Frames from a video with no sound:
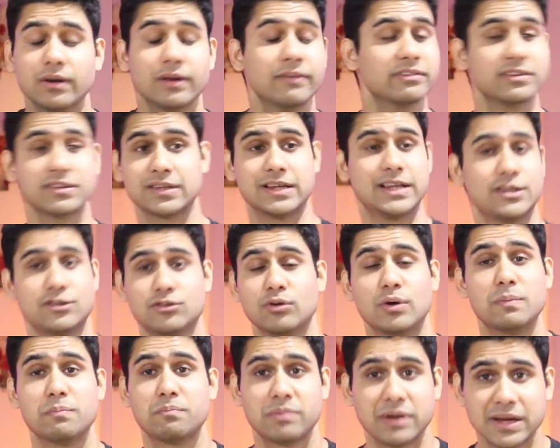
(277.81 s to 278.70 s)
I was
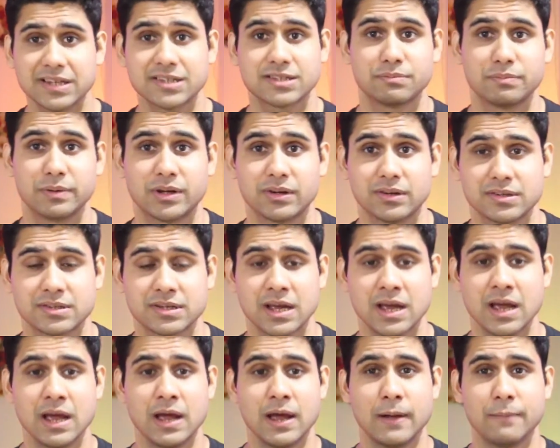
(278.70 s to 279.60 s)
so impressed, because
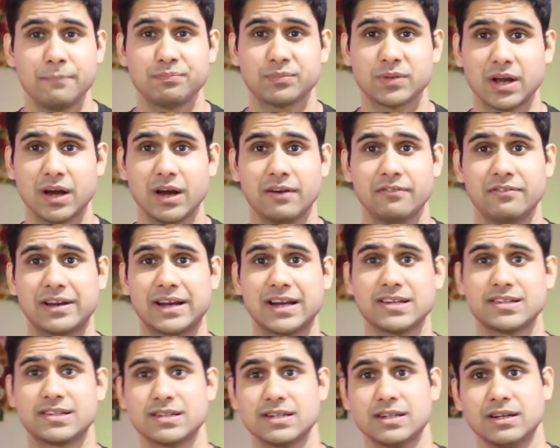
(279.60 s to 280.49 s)

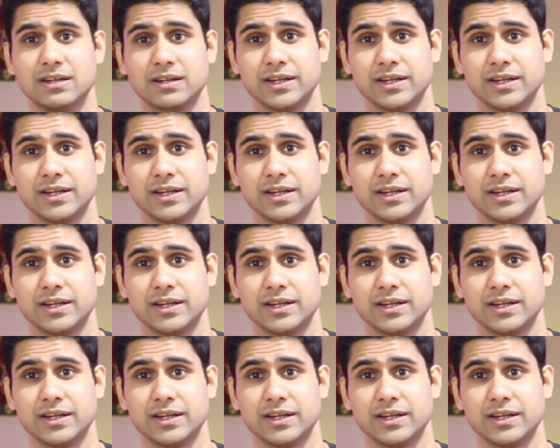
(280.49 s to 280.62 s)
whereas